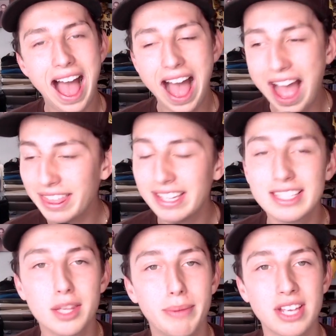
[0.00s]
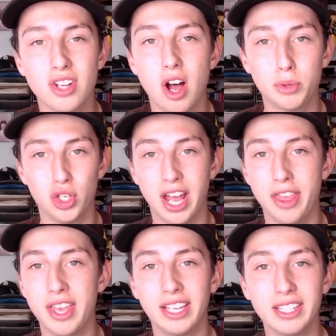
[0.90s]
I think it's the best option. I
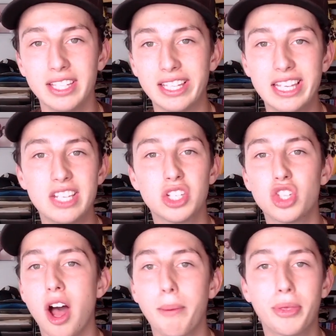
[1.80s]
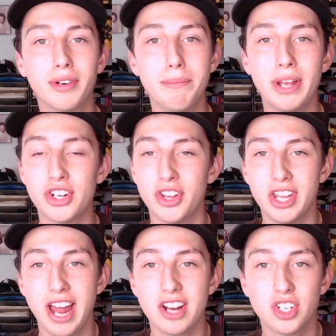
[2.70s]
think he's a top three pitcher in the
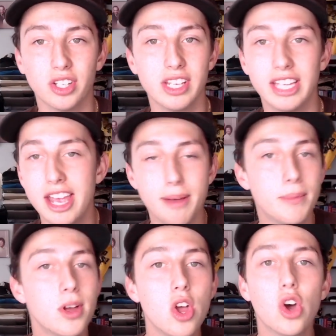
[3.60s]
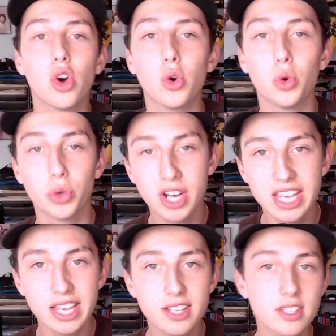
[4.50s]
National League. Him,
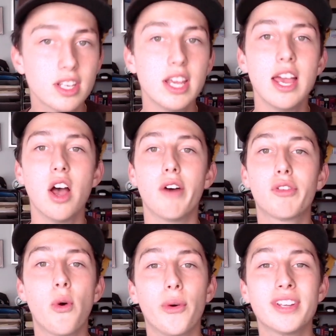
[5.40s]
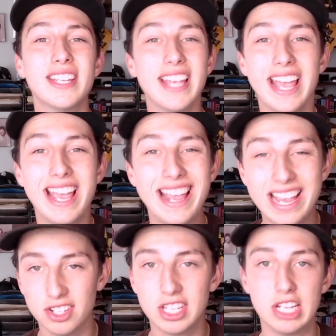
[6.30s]
Urias, of course,
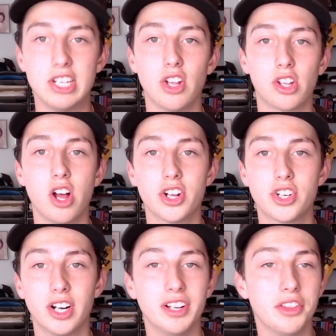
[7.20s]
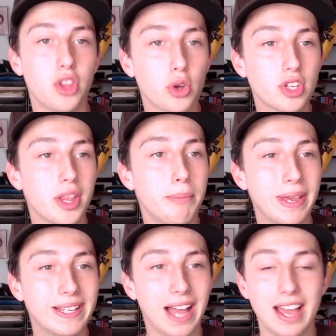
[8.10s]
and Sandy Alcantara. Those are the
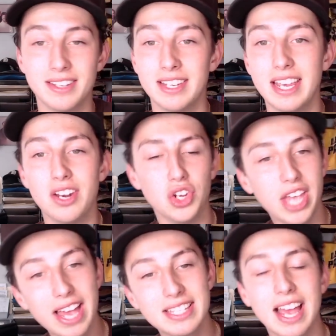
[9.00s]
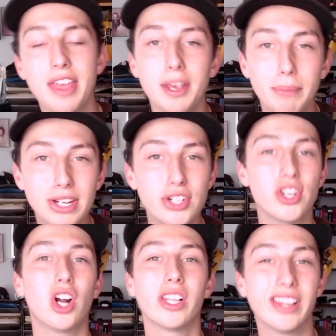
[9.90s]
big guys. And yes, I think pitchers
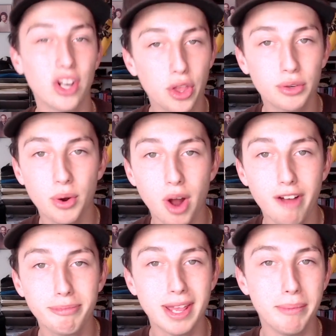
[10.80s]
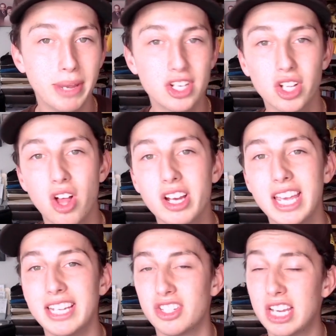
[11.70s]
are a little thrown off by the pitch clock,
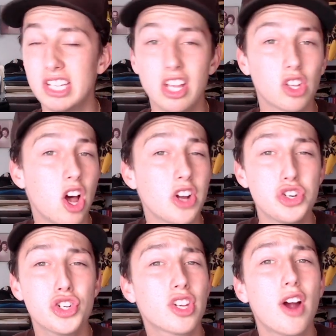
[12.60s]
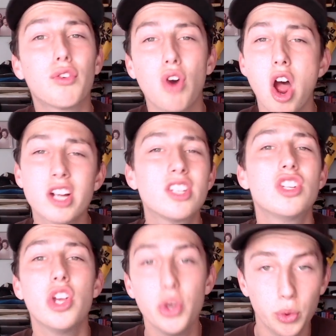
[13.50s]
and Sandy Alcantara just got rocked
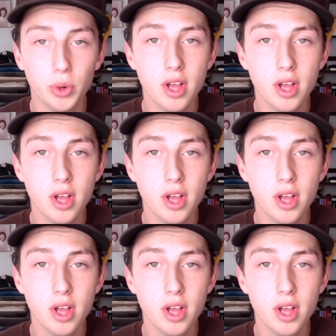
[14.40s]
too.